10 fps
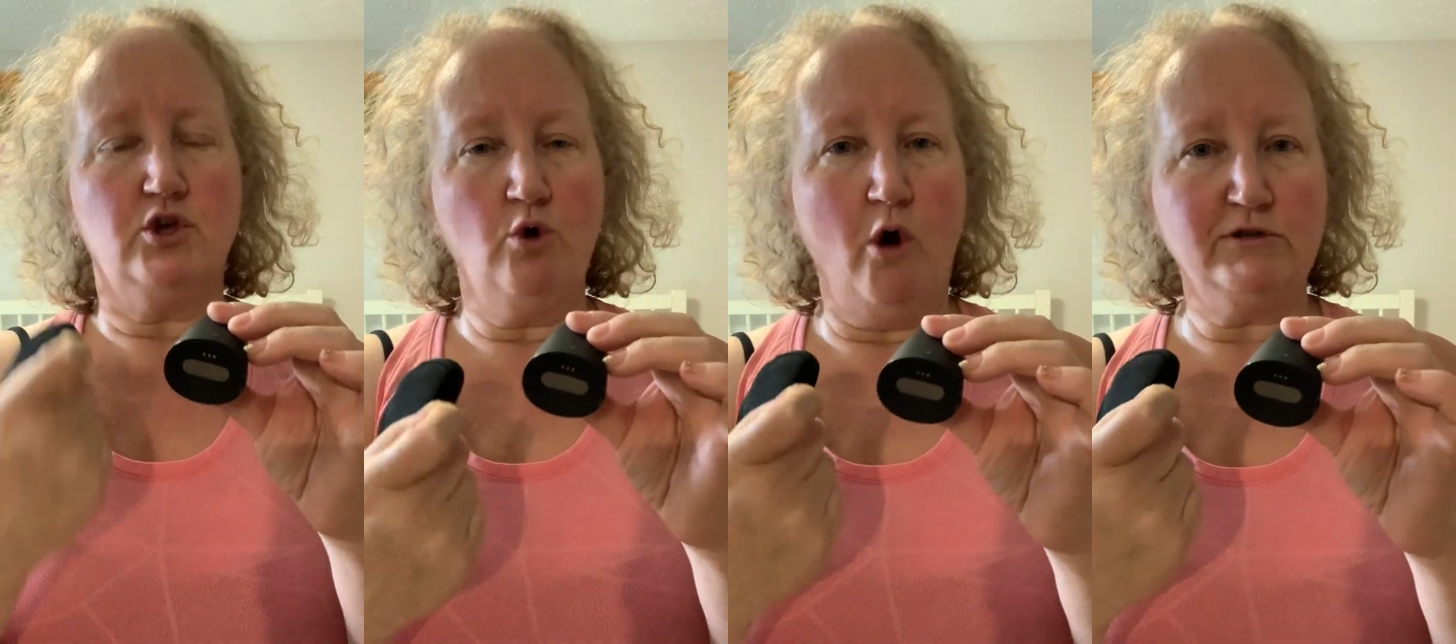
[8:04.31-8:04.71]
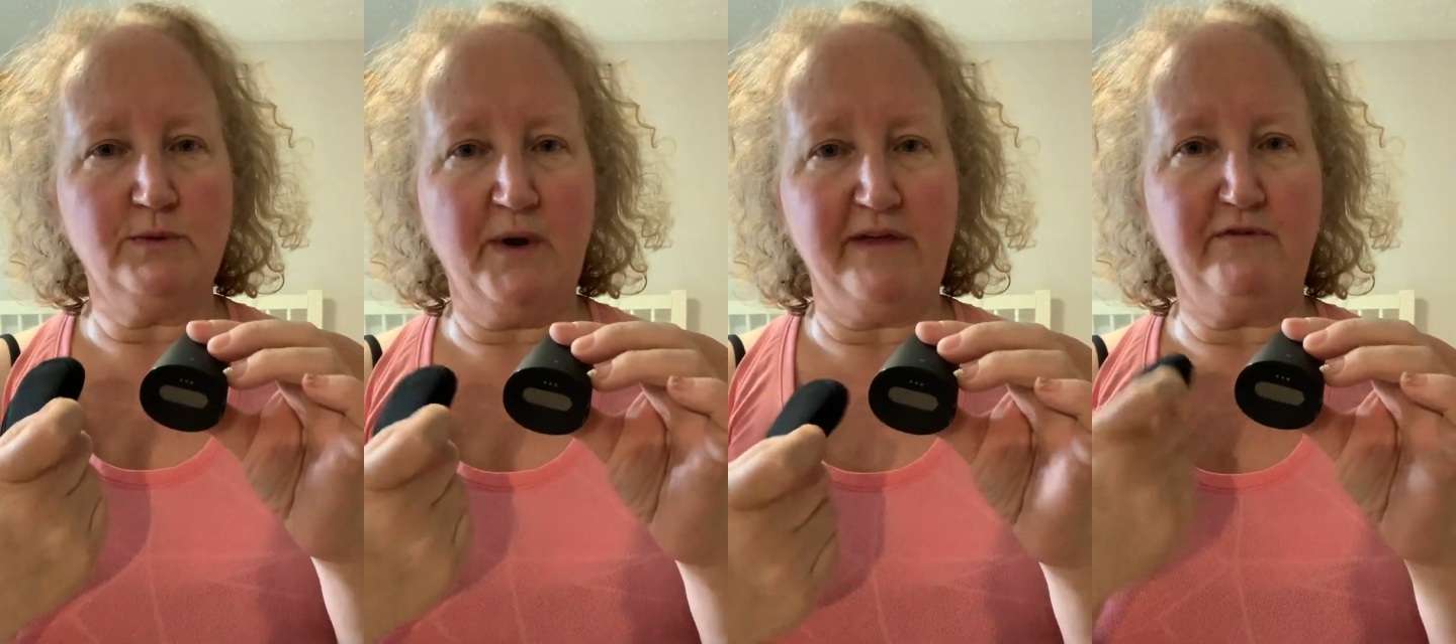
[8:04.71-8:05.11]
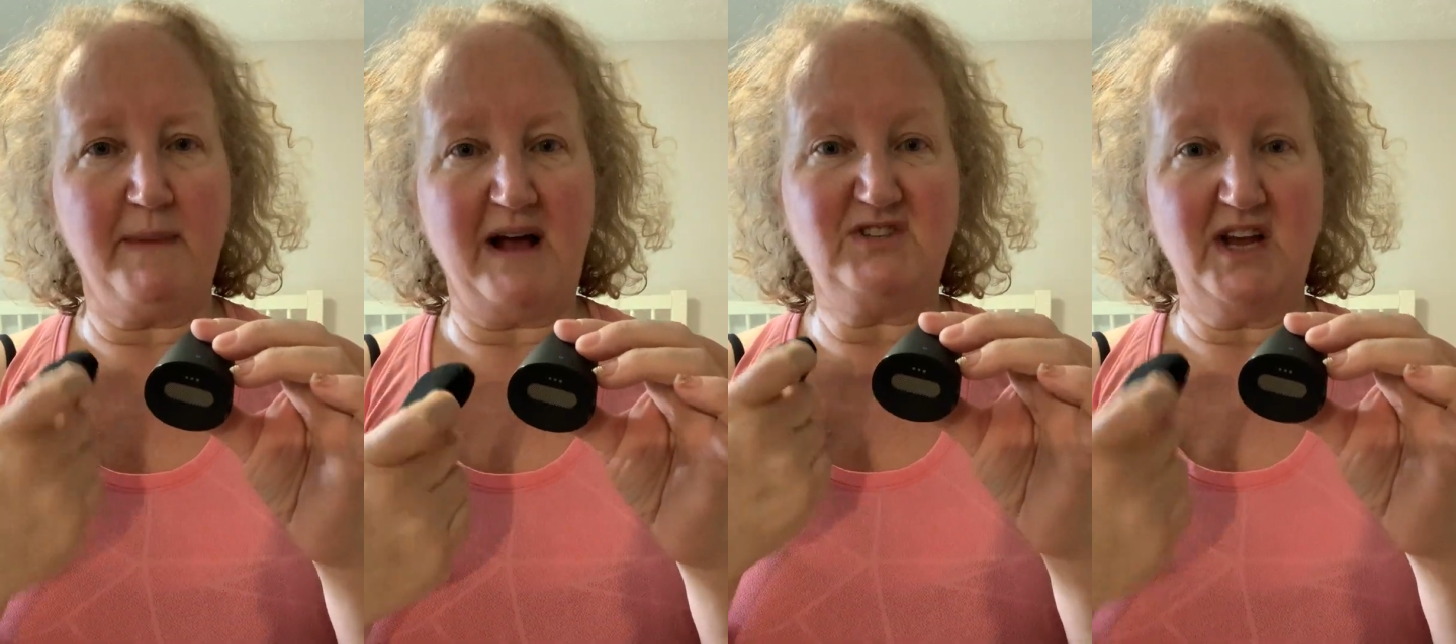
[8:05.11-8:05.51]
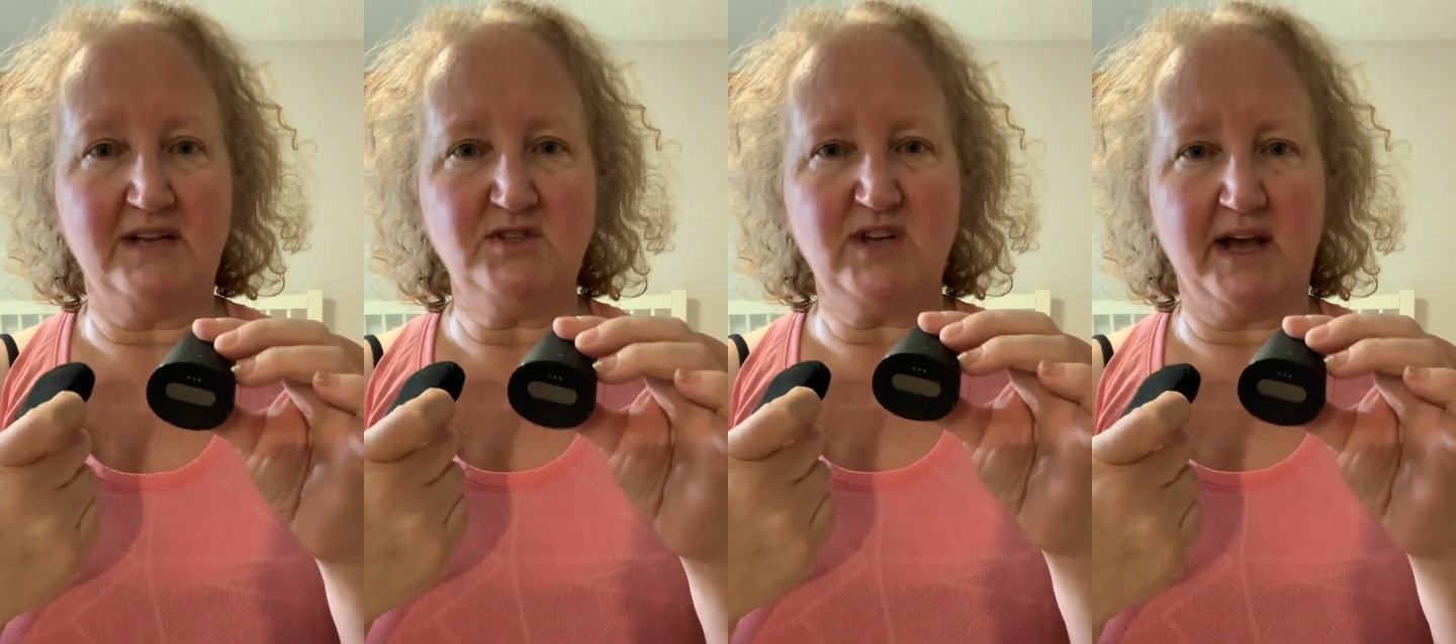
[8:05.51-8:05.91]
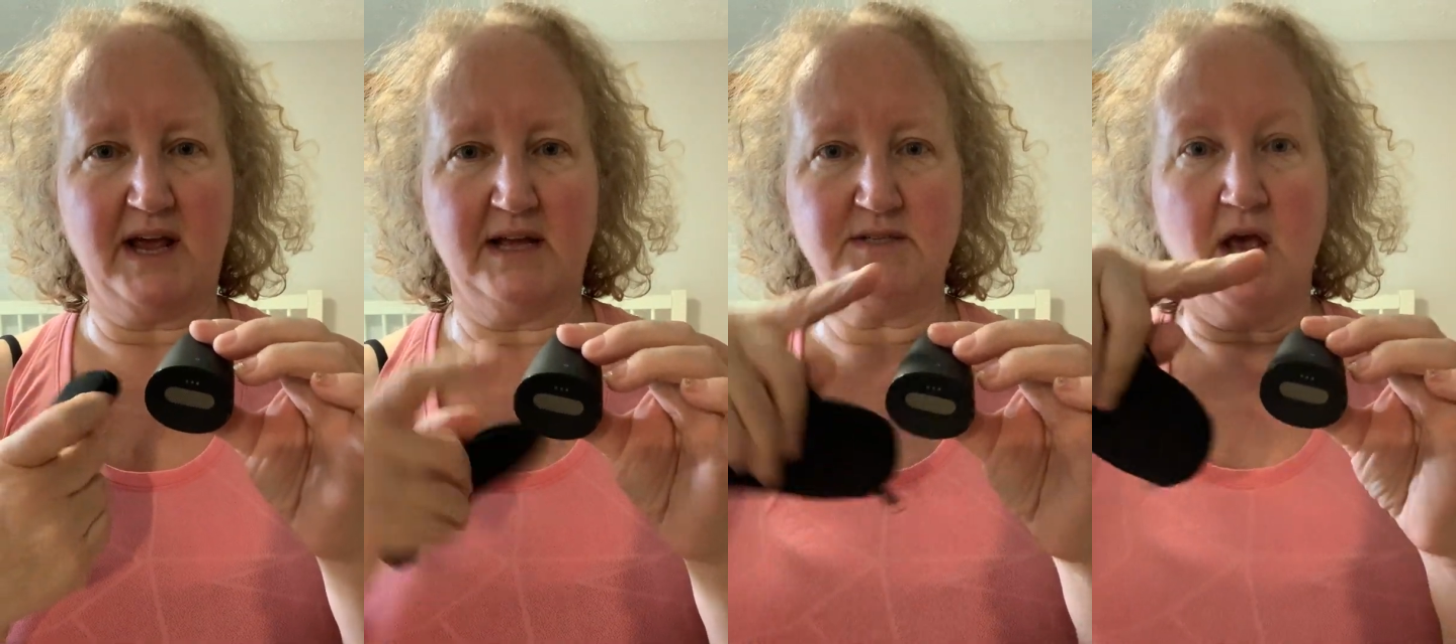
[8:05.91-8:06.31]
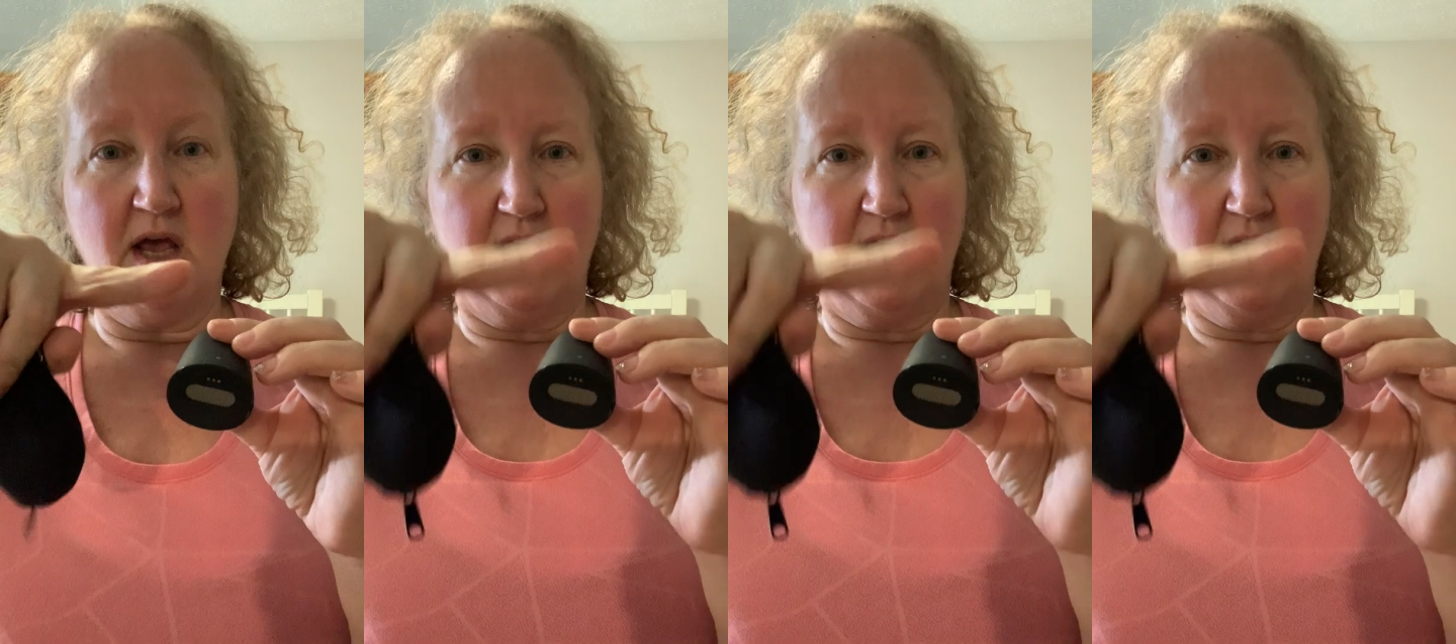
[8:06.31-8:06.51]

You hold your breath for about 10 seconds,